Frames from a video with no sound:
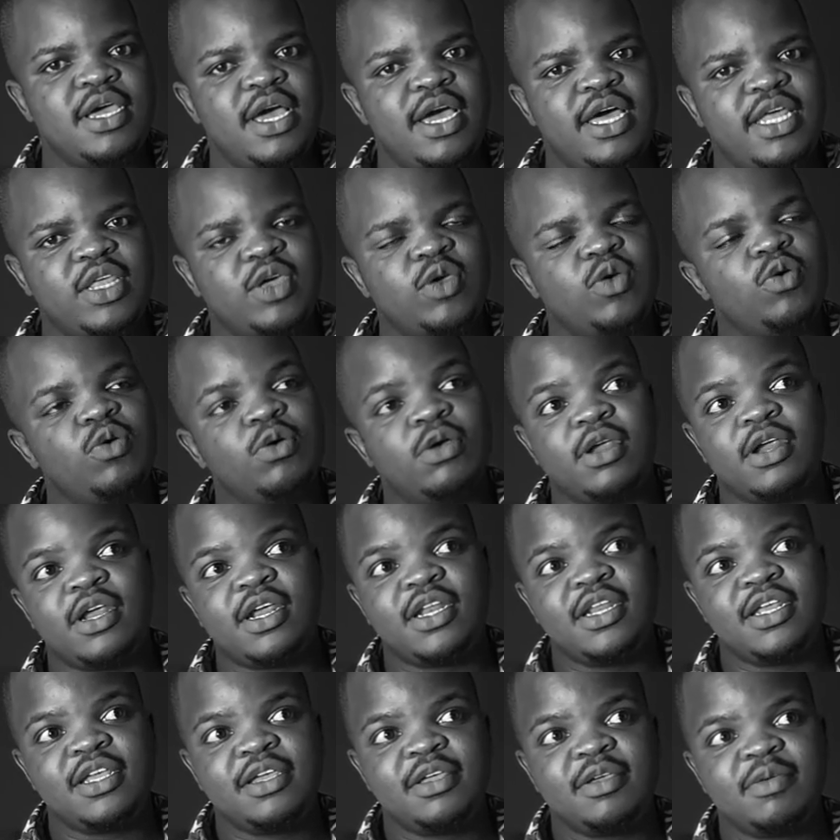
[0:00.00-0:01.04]
I think we were
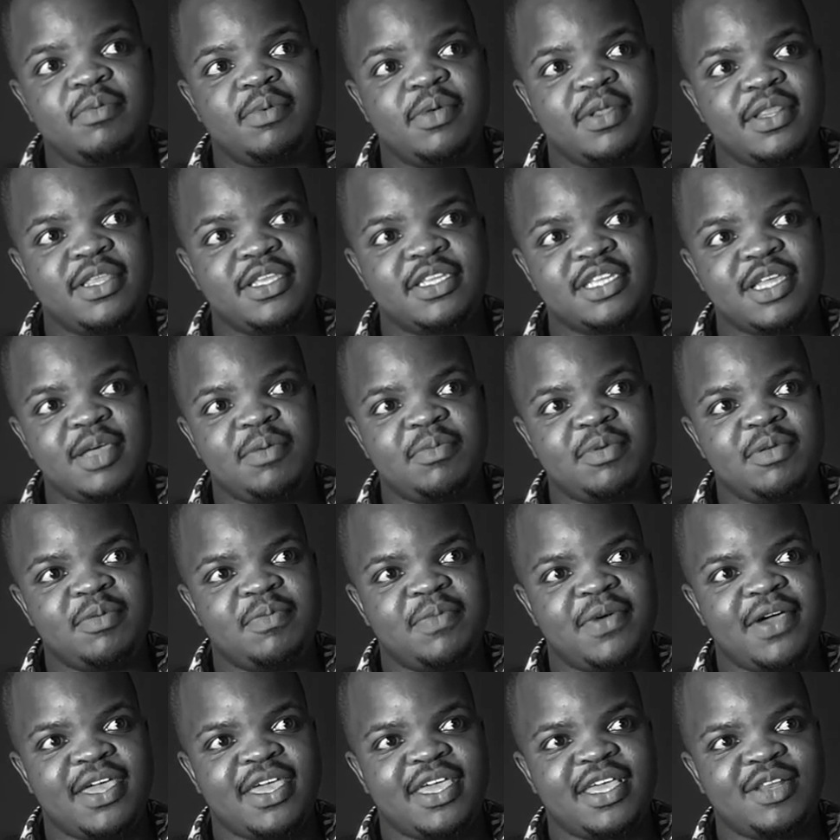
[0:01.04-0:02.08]
ready, but the Zambian
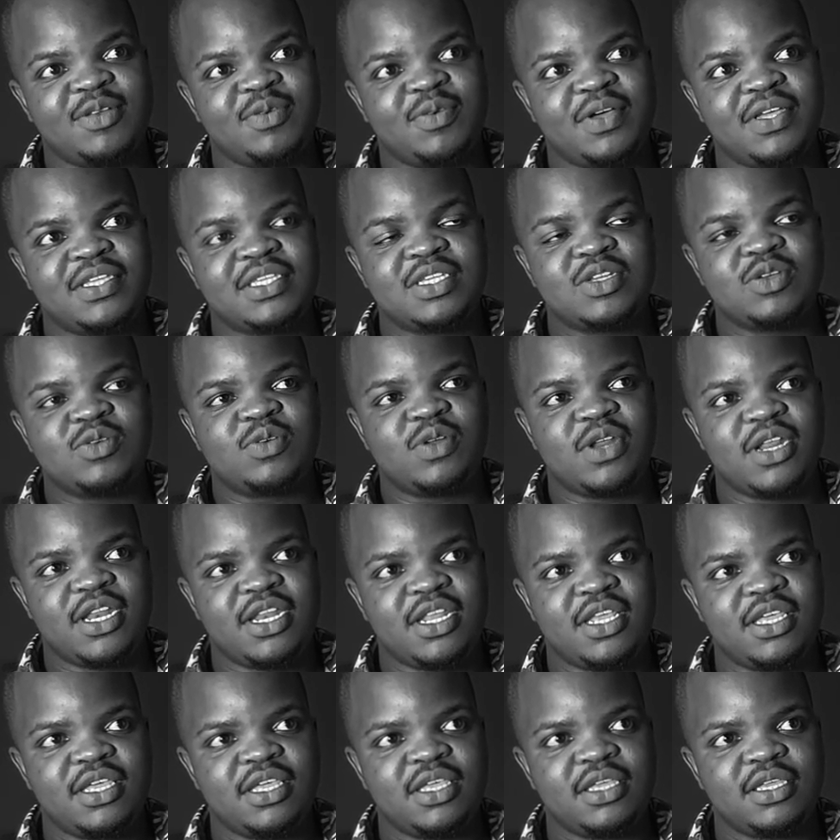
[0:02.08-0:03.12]
market wasn't
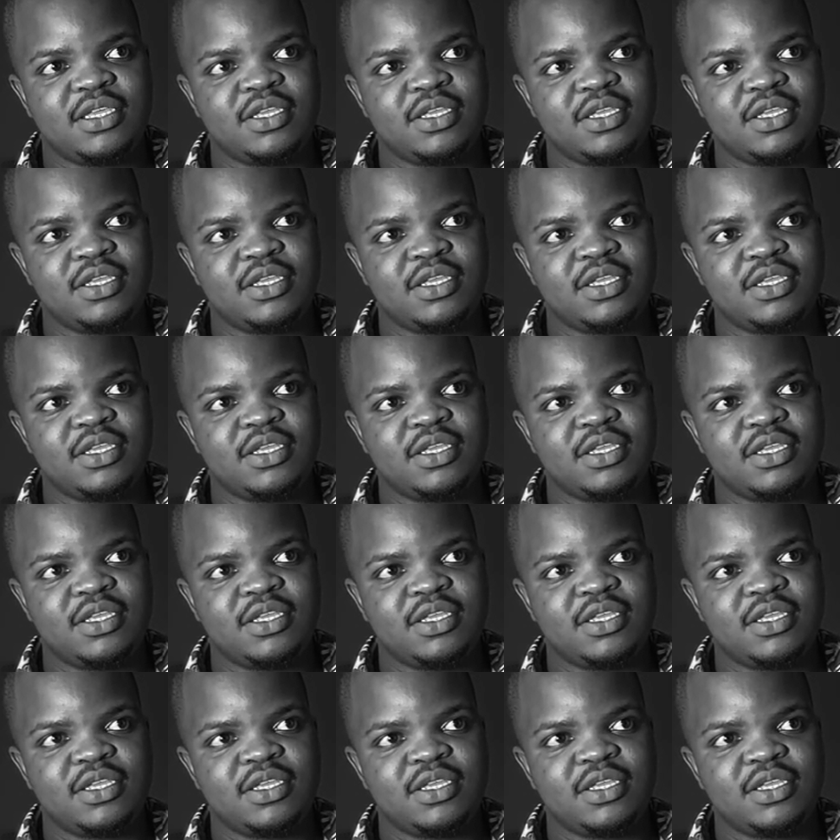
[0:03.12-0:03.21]
ready.